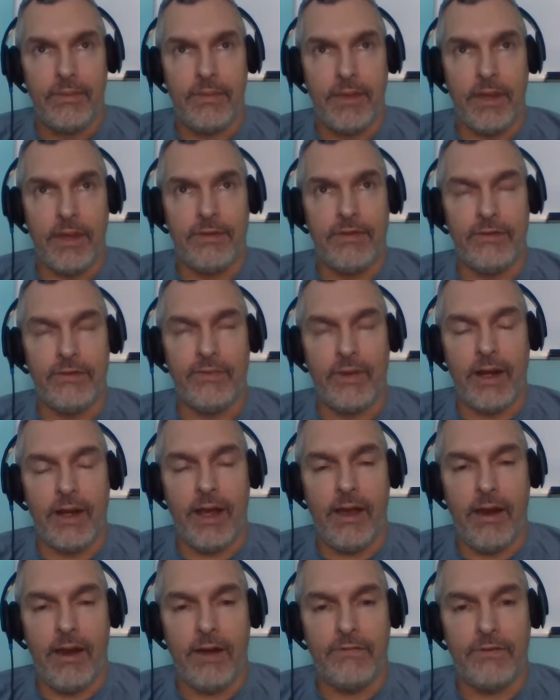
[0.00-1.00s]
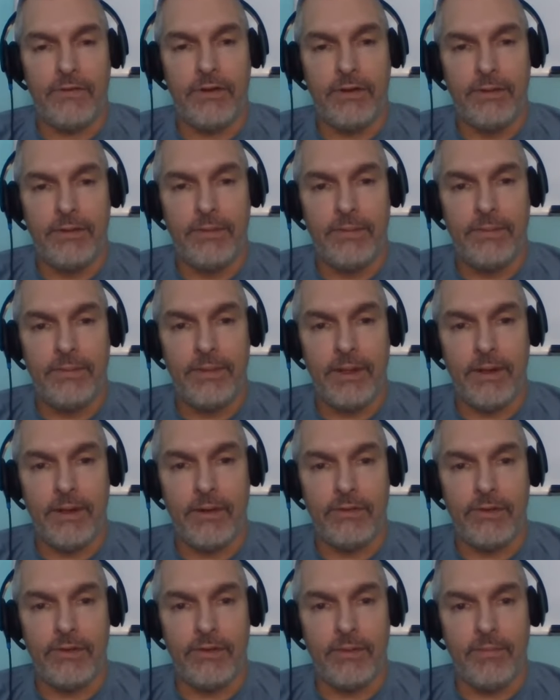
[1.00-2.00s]
this is what I offer, you
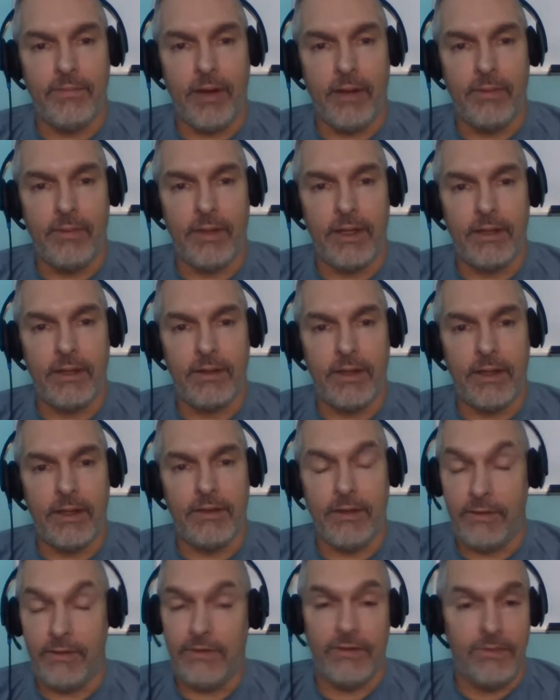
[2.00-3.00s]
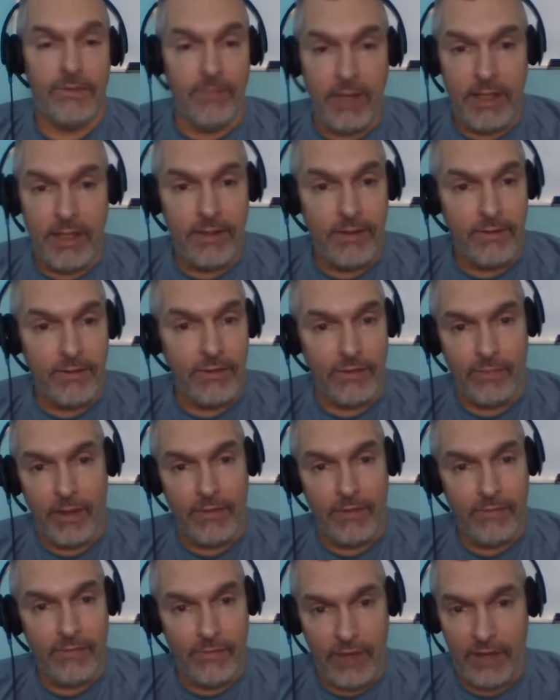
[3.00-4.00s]
know, to the public, that this is me. This is
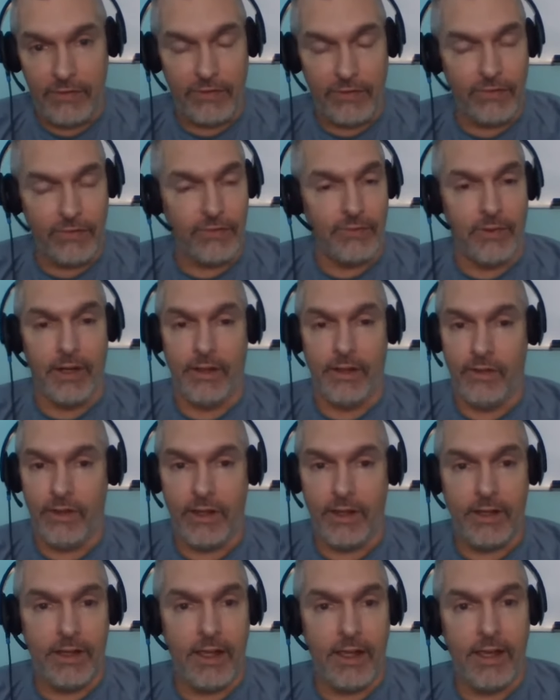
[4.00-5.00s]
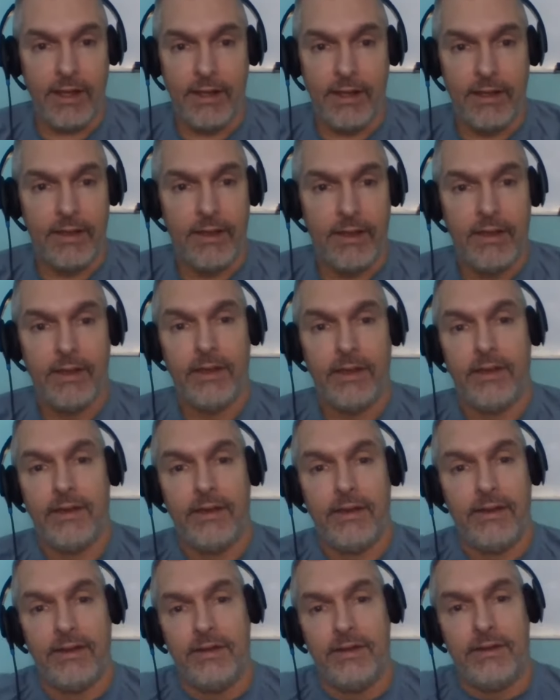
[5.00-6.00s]
my face. This is what I look like,
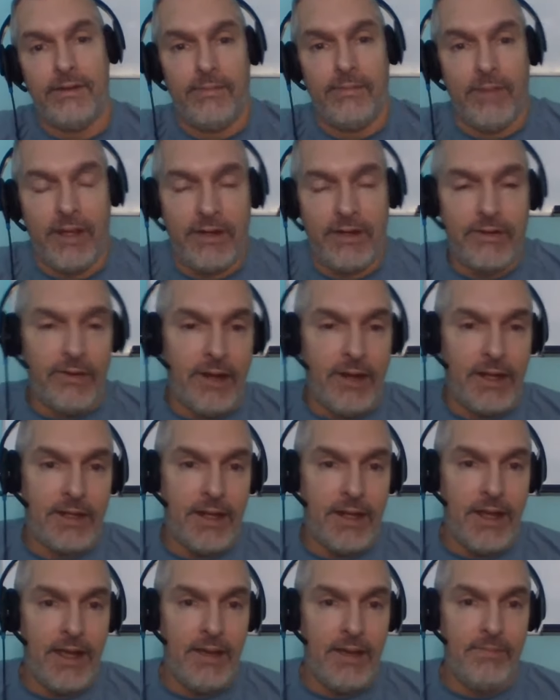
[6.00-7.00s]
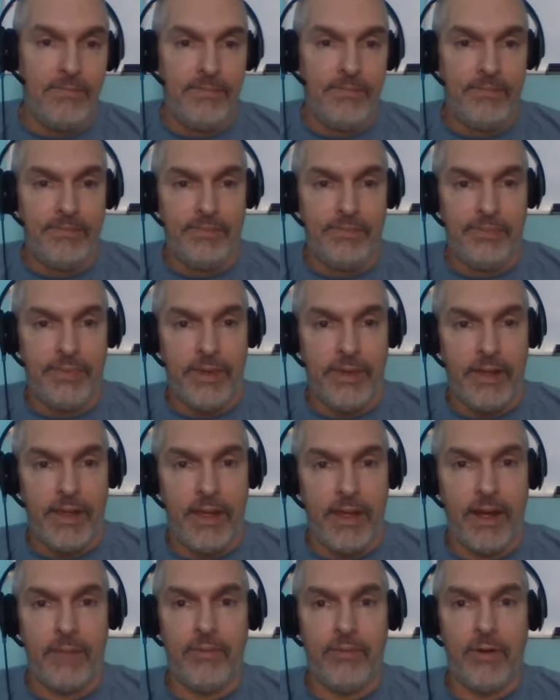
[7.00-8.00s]
my correct name.
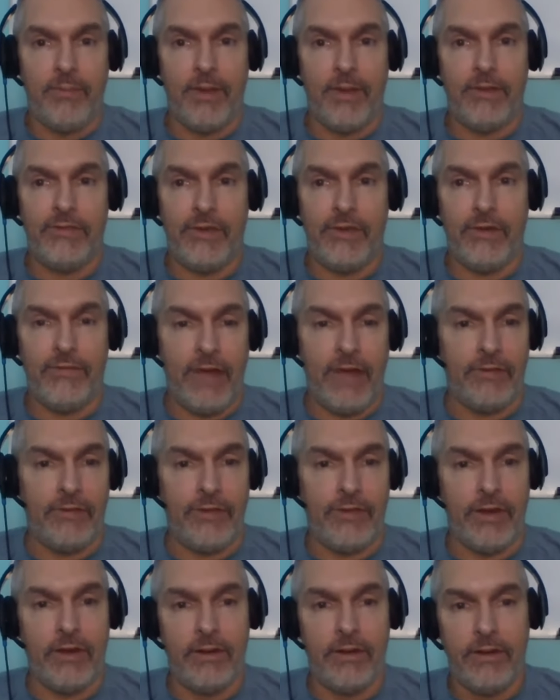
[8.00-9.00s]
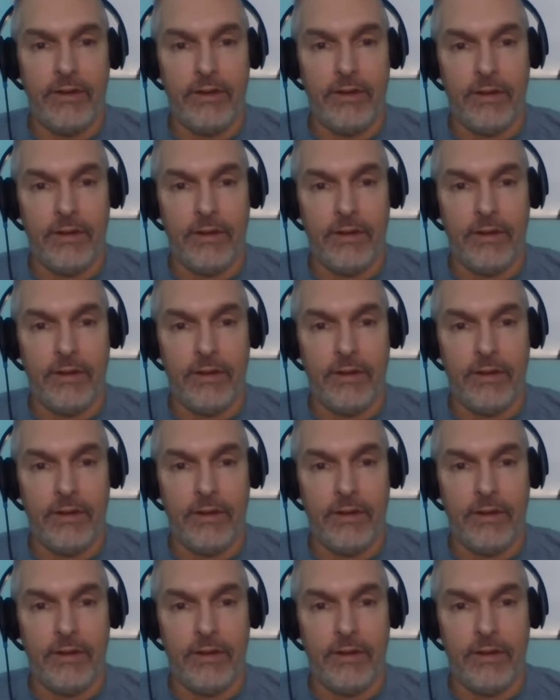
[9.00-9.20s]
And I put myself out there.